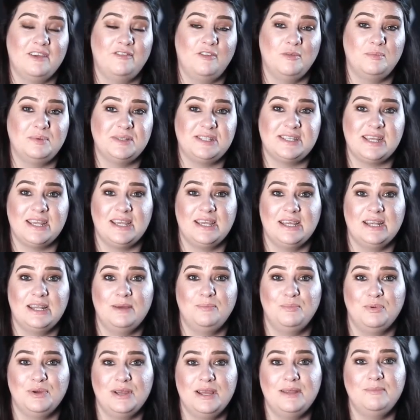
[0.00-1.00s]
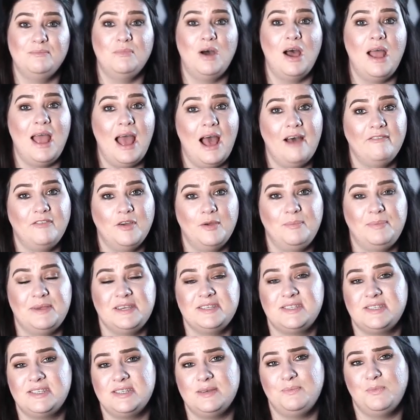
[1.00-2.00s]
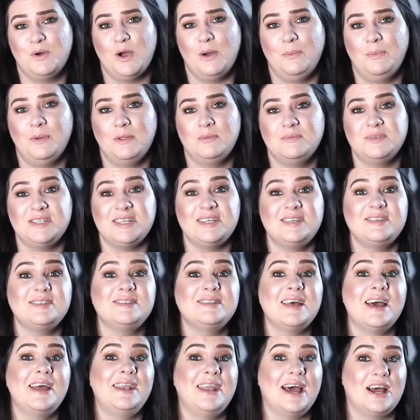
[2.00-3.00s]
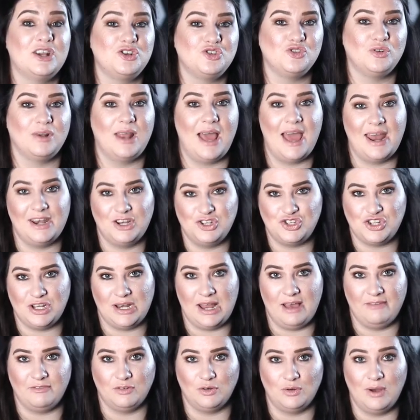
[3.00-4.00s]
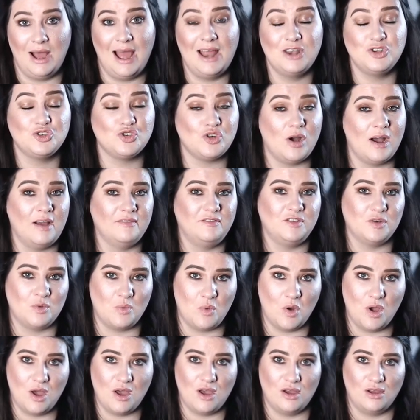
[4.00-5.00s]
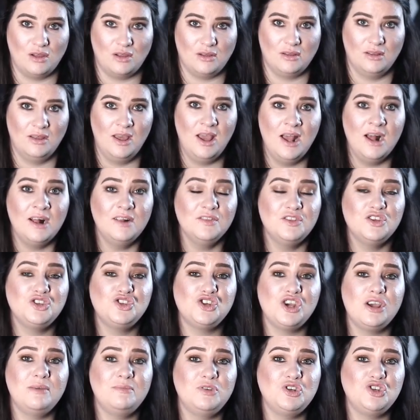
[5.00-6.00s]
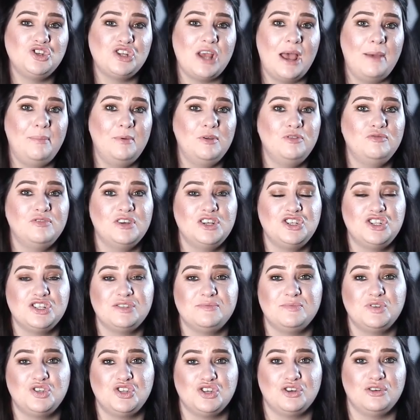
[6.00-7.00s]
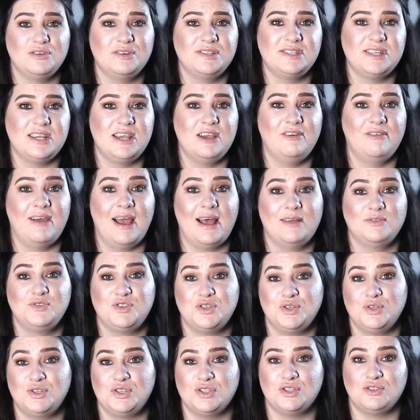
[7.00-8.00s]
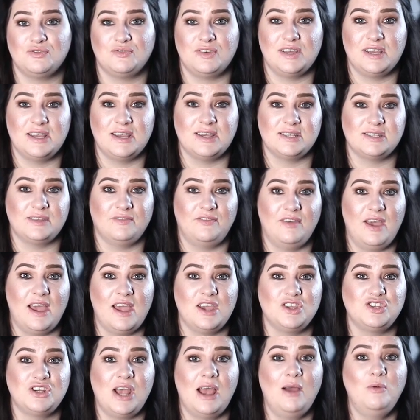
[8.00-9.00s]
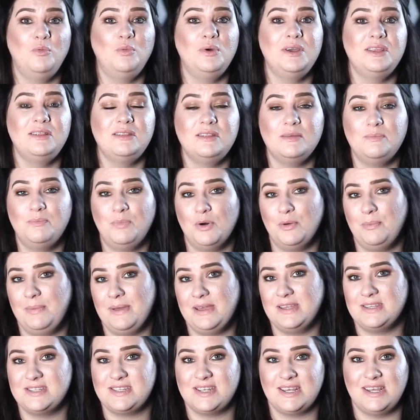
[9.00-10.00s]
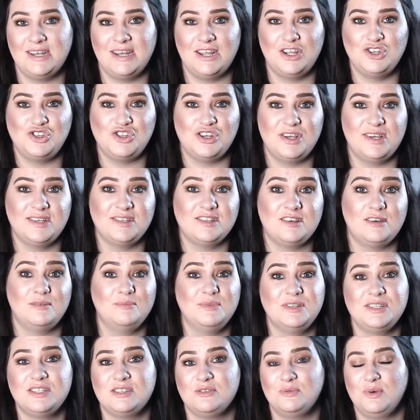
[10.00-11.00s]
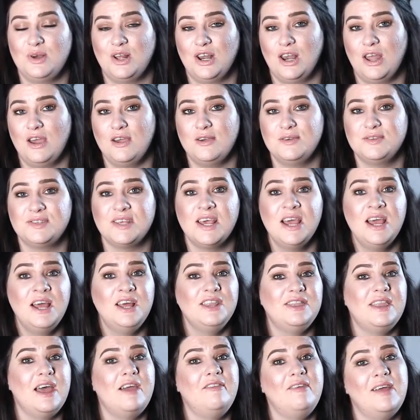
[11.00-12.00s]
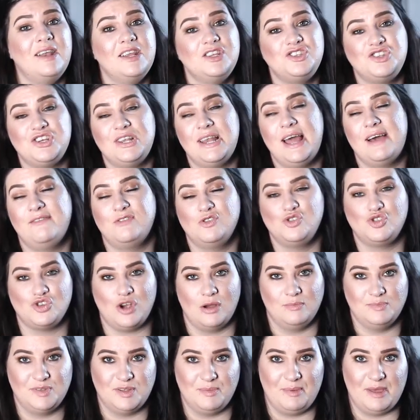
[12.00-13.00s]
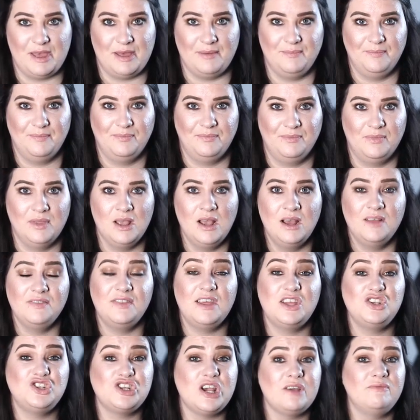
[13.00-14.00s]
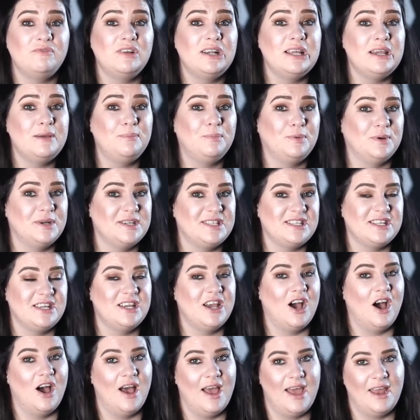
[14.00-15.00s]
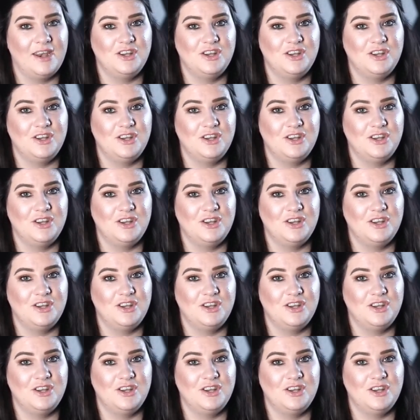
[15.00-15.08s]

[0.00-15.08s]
if a particular breed might have obesity problems is their natural energy level and drive to work. The German Shepherd reaches maturity around two to three years of age, and with the puppy and teenage years coming to a close, their energy level drops a bit. They're generally a pretty high